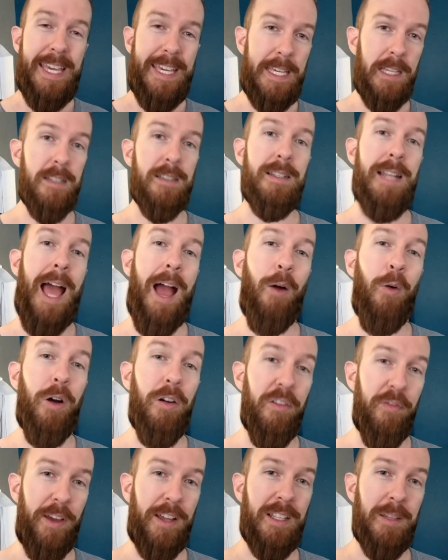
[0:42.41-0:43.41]
is now
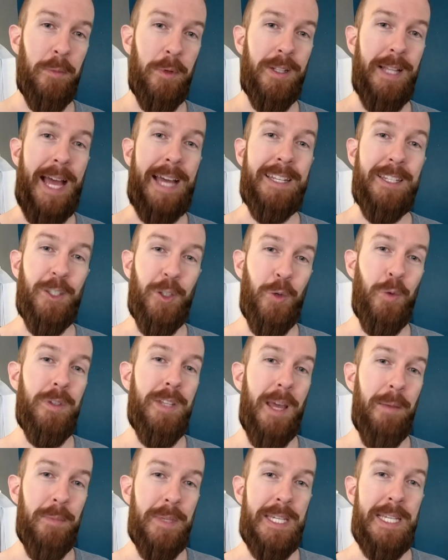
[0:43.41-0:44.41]
available at
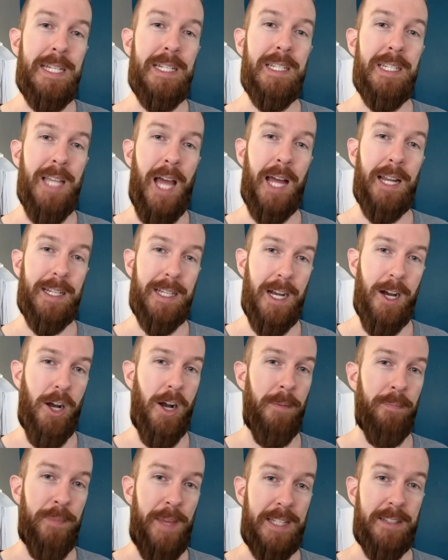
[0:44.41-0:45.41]

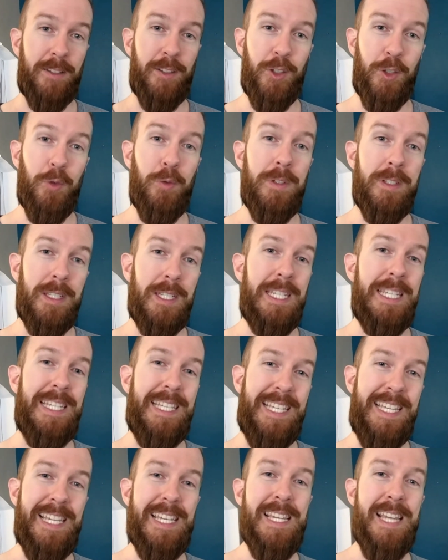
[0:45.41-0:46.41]
udemy.com. That's
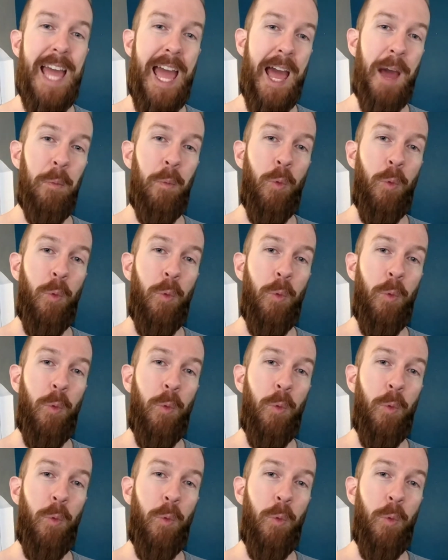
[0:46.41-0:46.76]
udemy.com.